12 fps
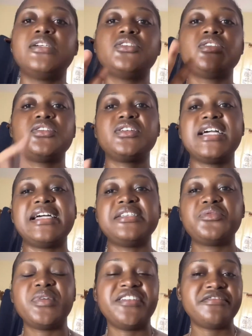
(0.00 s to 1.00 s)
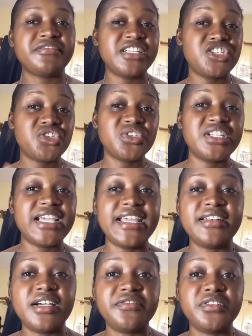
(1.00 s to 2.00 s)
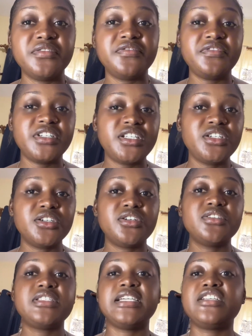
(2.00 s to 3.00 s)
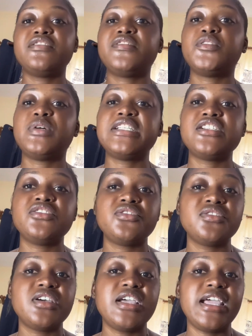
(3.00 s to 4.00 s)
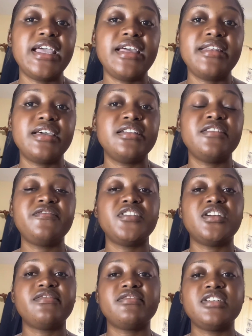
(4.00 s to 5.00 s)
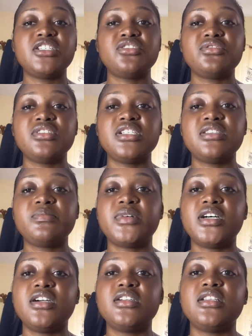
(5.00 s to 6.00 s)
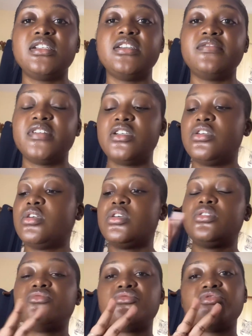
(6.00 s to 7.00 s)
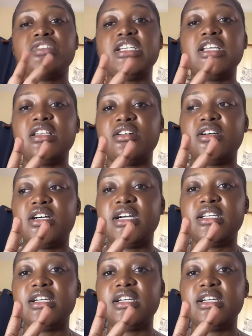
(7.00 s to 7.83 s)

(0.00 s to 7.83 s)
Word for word: So, guys, we have reached to the end of the video. Thank you for watching to the end. And if you have reached to this part, leave three yellow heart,